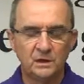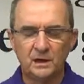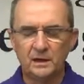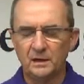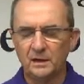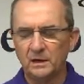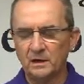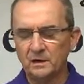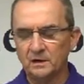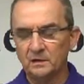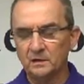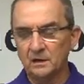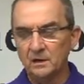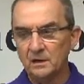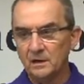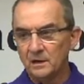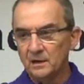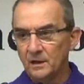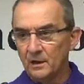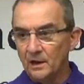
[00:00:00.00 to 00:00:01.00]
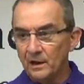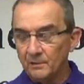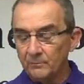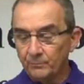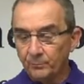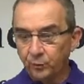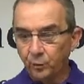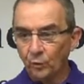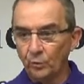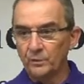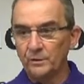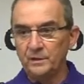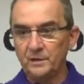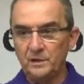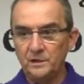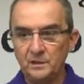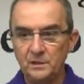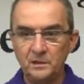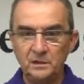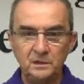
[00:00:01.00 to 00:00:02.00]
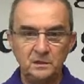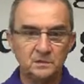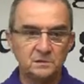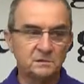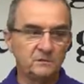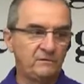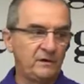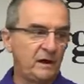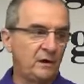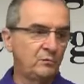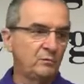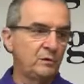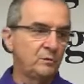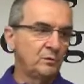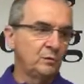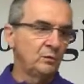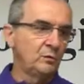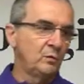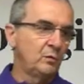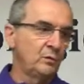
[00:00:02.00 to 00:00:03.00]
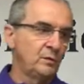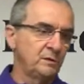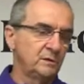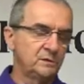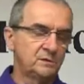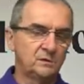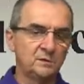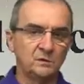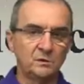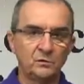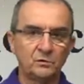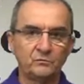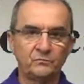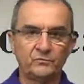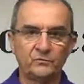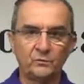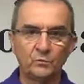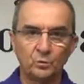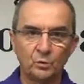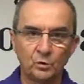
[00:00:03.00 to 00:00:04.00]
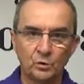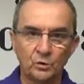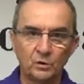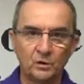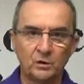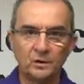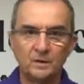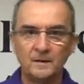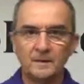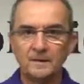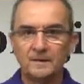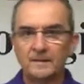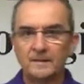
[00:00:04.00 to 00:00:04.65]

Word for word: uh, our employees, of how we were going to look for work,